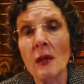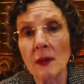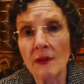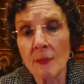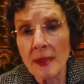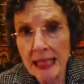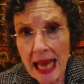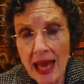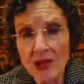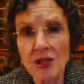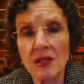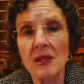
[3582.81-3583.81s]
liver
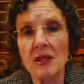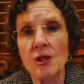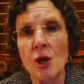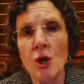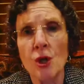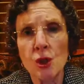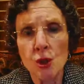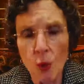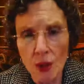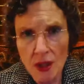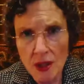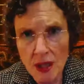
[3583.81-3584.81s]
metastasis,
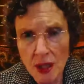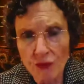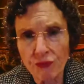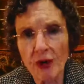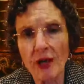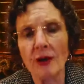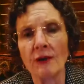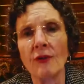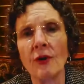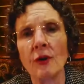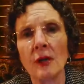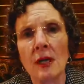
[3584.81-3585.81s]
short disease free
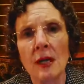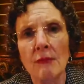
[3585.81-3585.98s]
interval,